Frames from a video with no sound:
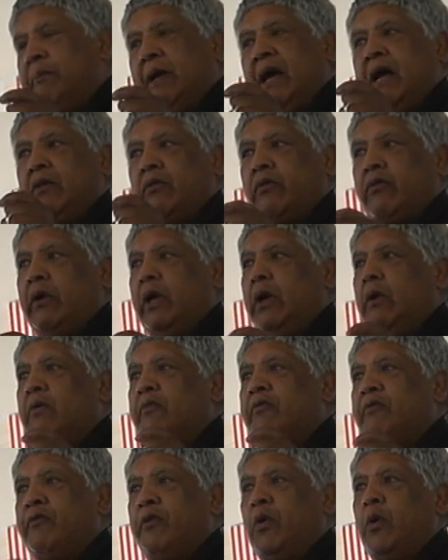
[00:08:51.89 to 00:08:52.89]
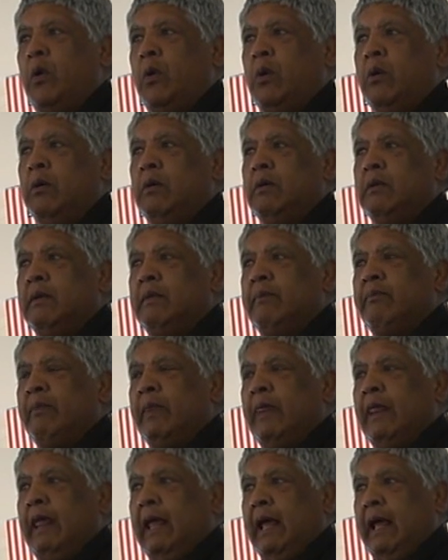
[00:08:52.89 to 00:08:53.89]
about 3 or 4,
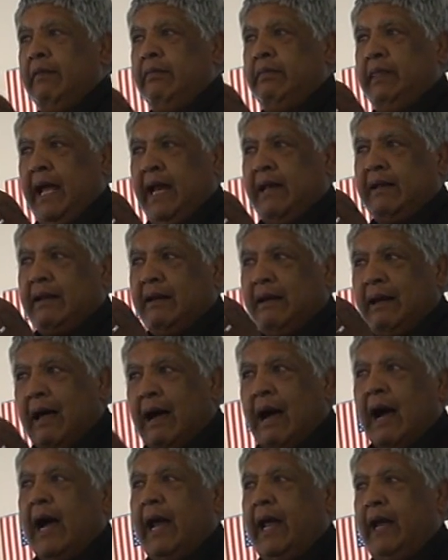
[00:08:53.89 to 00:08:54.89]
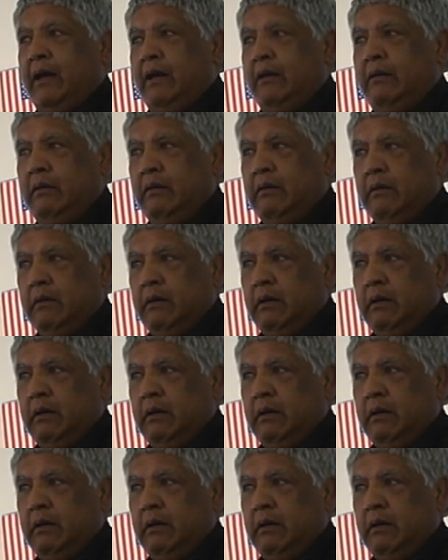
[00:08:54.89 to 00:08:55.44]
and that line